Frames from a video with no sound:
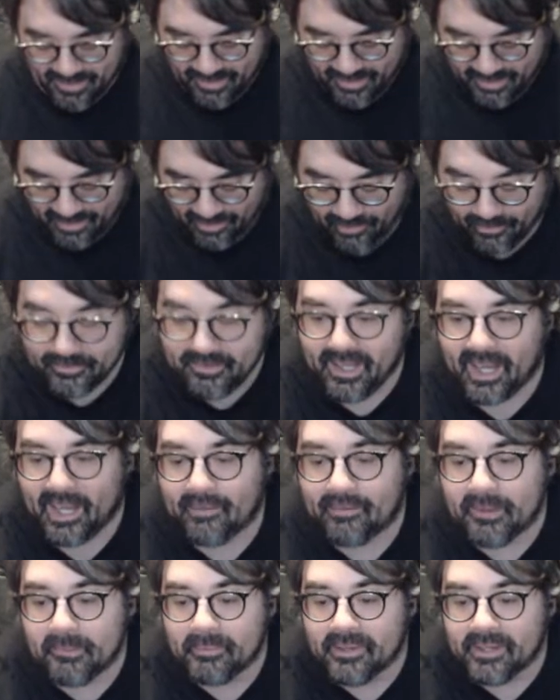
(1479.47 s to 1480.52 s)
Okay,
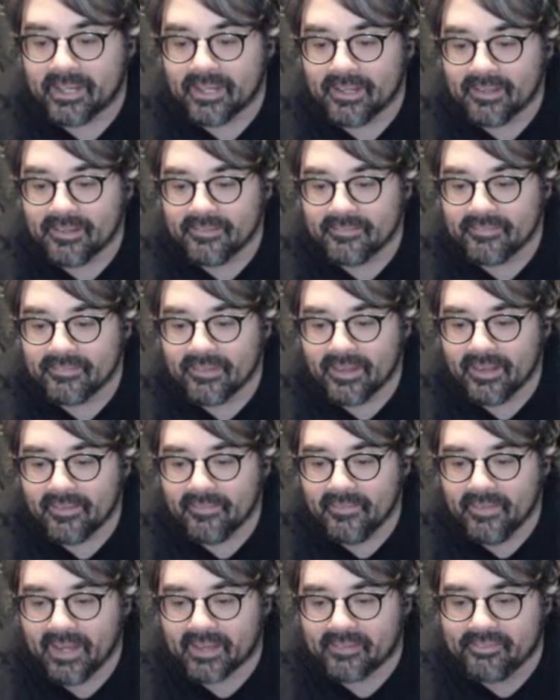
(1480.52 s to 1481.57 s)
everybody.
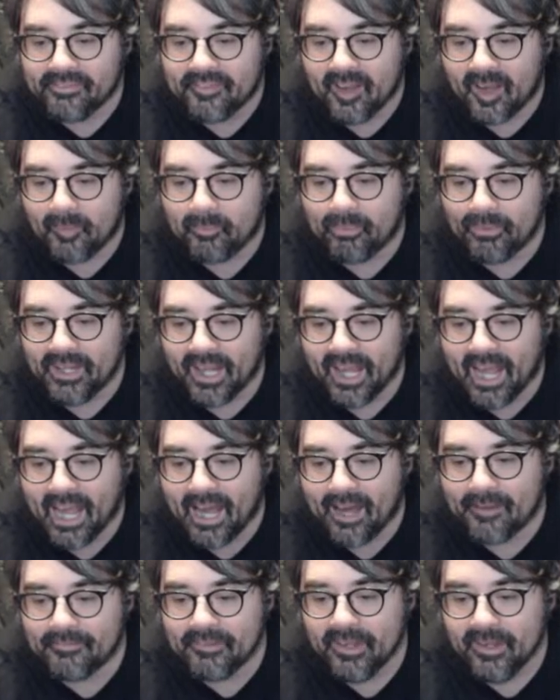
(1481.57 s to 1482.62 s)
Next up, we
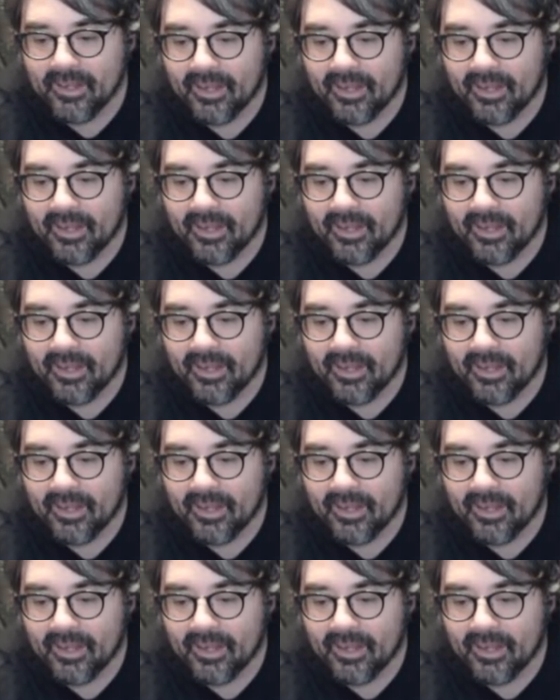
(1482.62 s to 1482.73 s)
have